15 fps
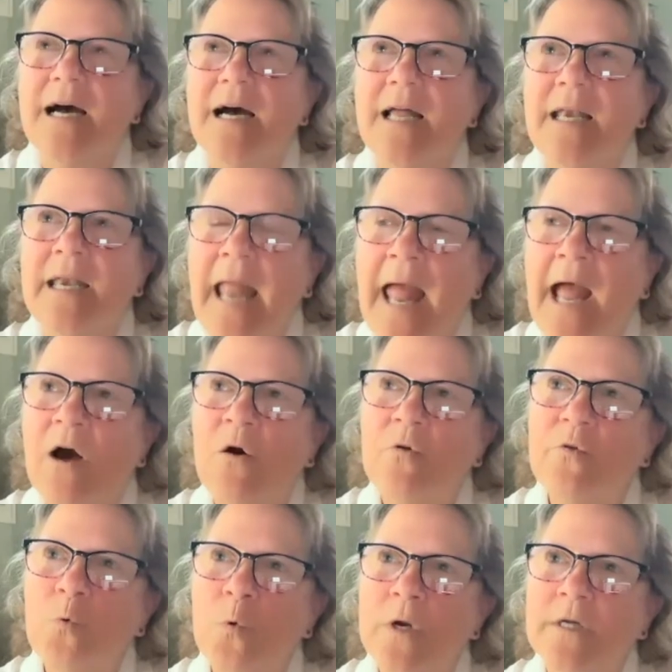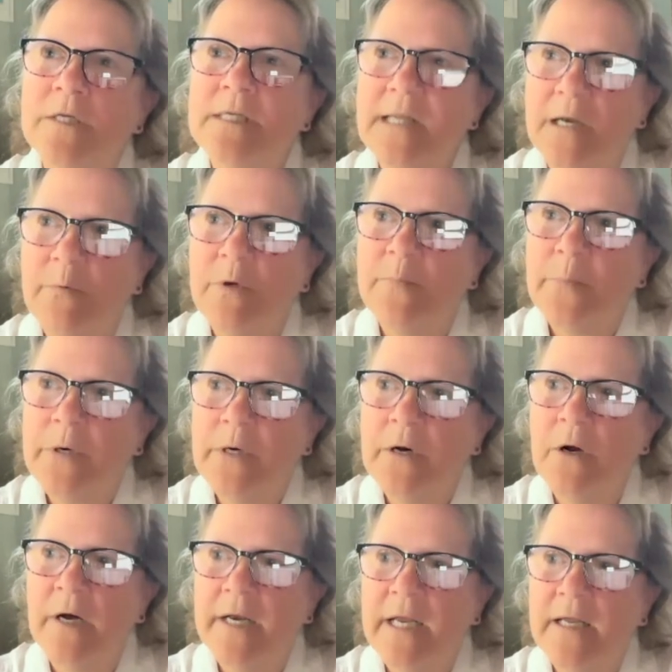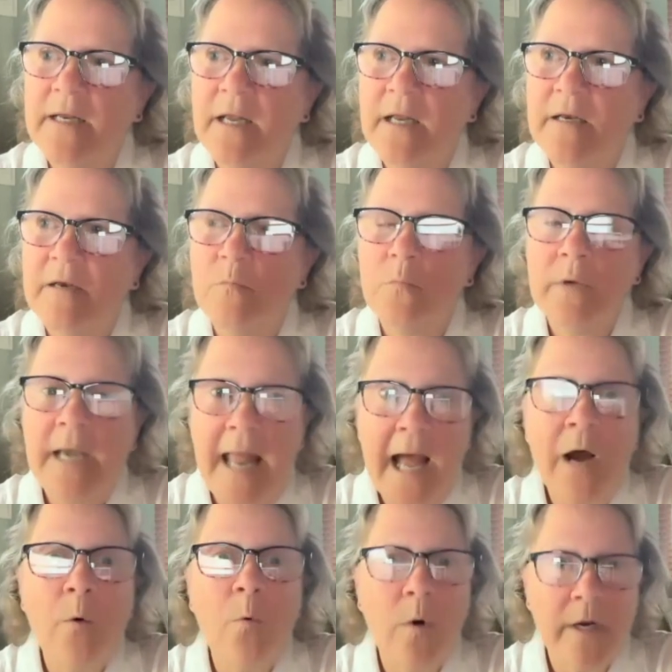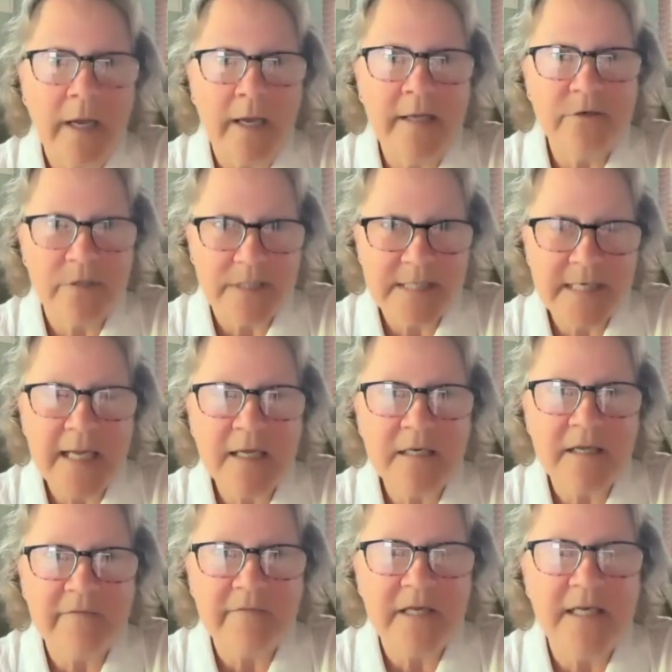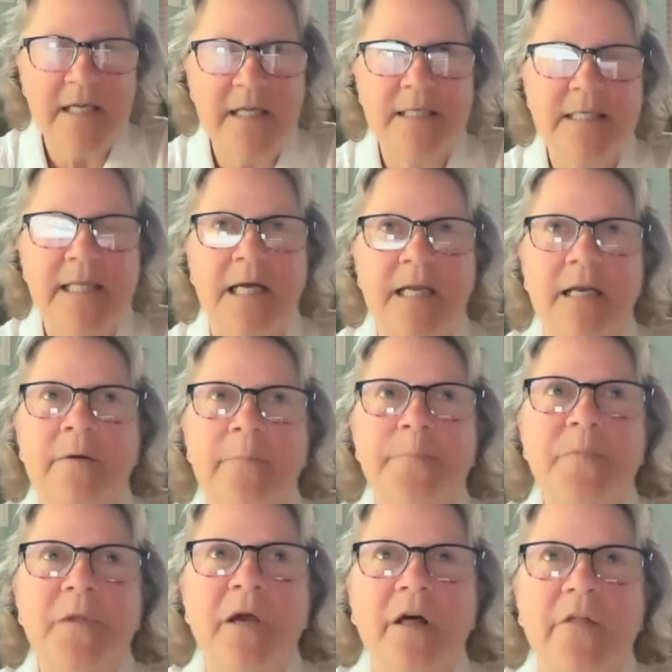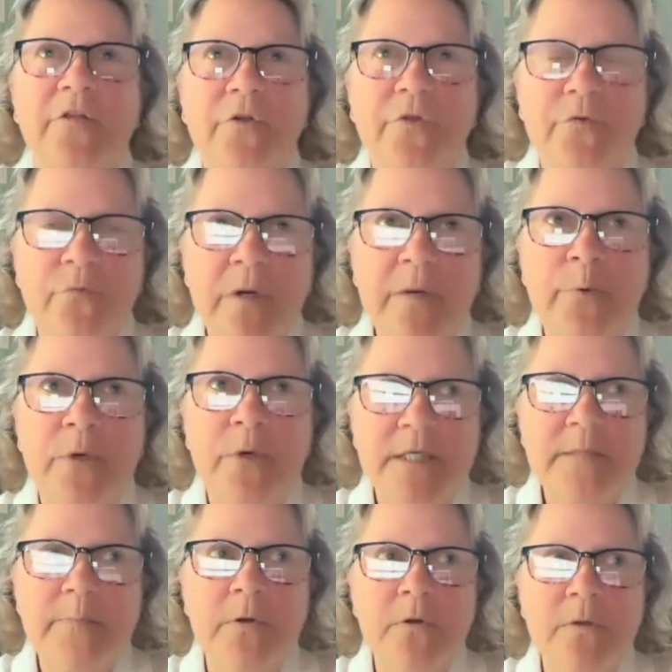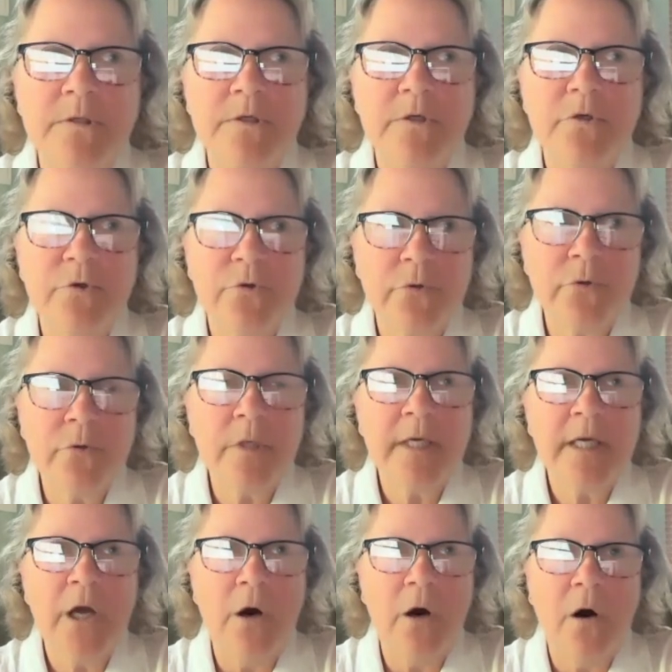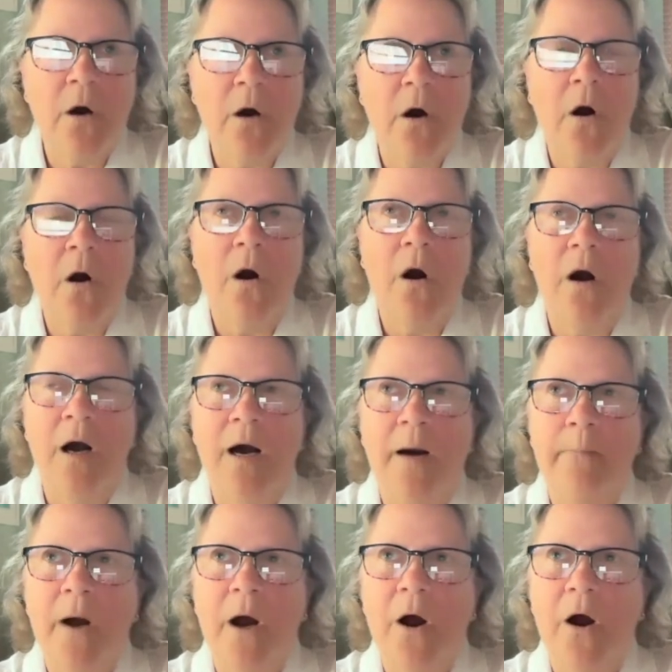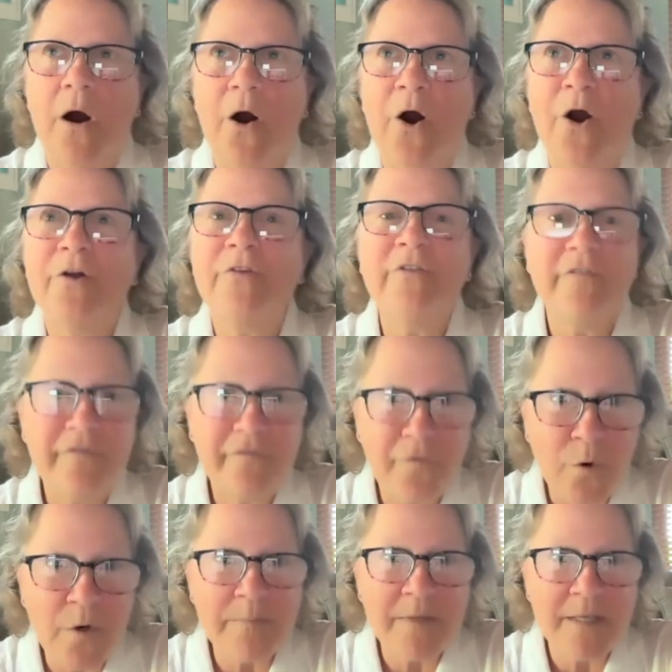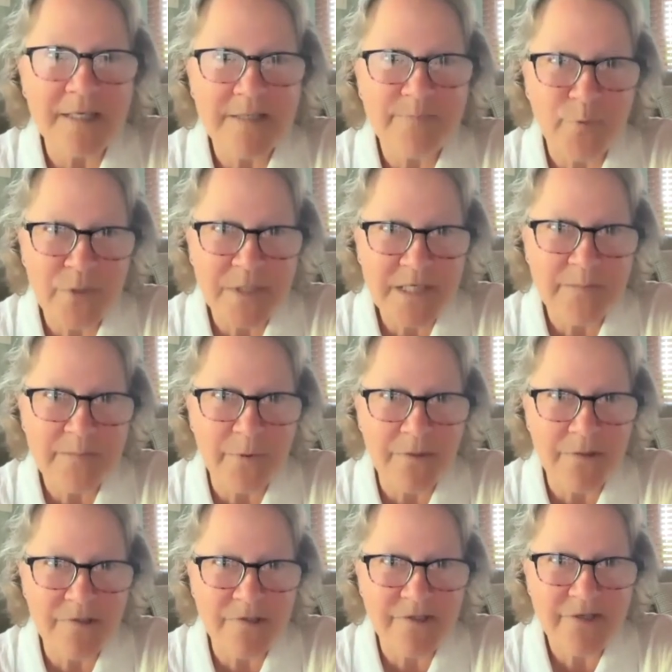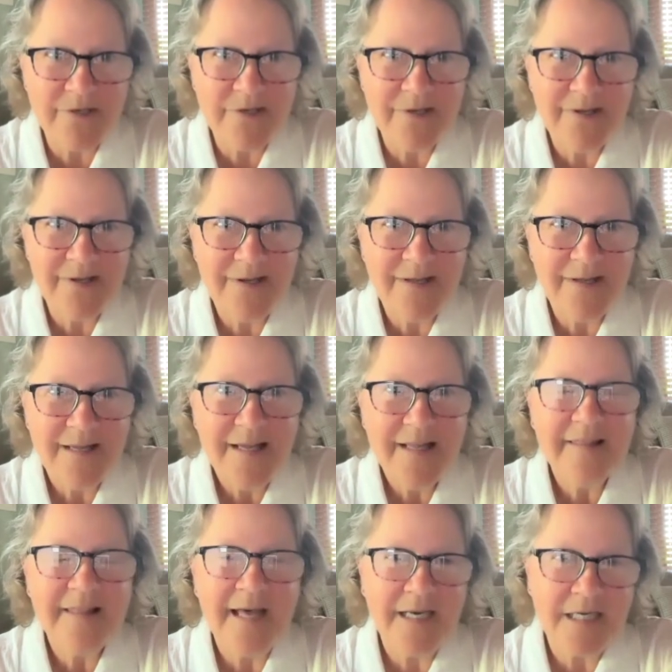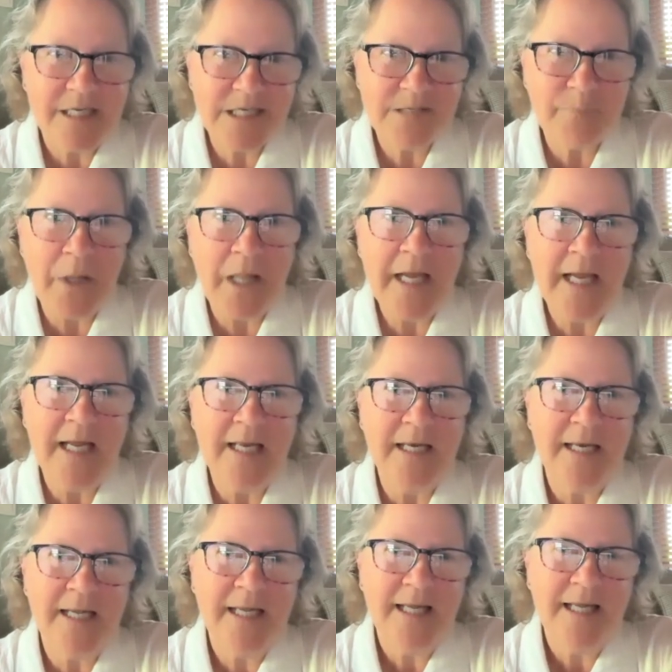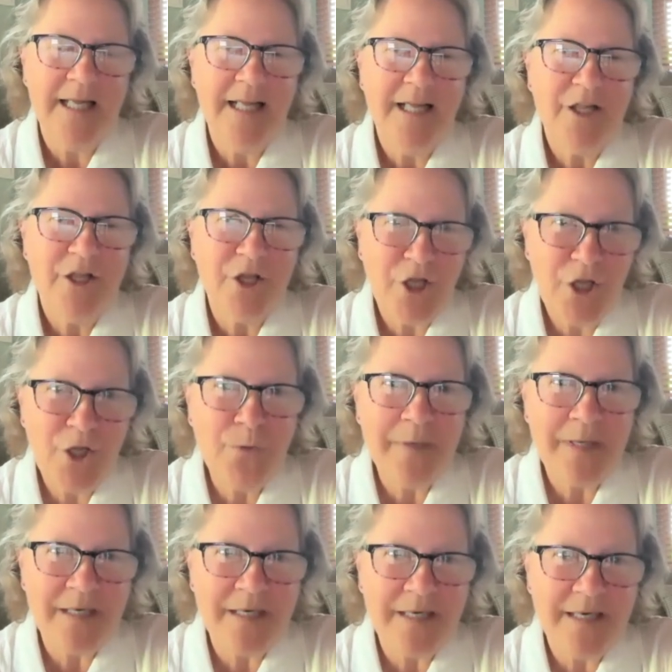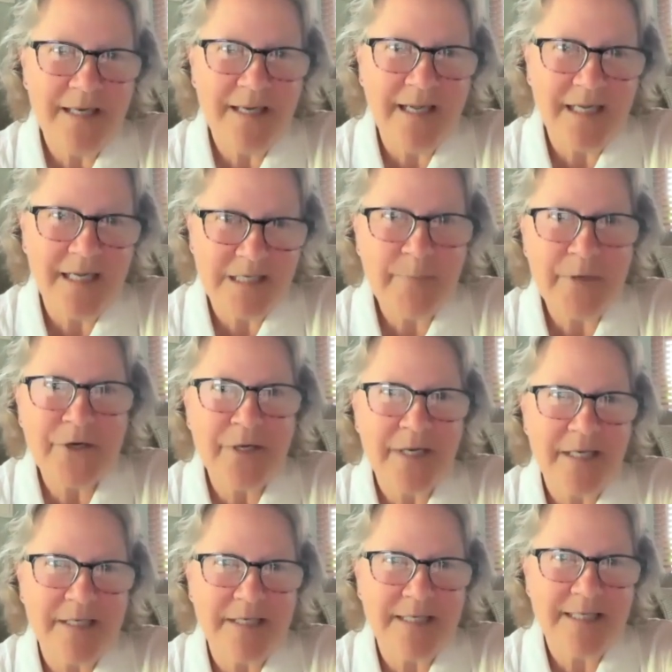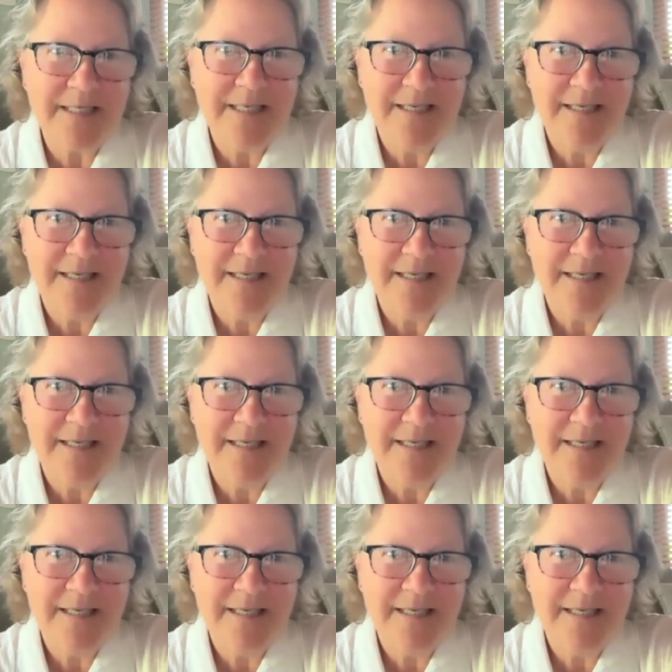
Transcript: now the words that I would put on it, and now what I understand of it is that the three principles truly um, are the formless principles that explain the human experience.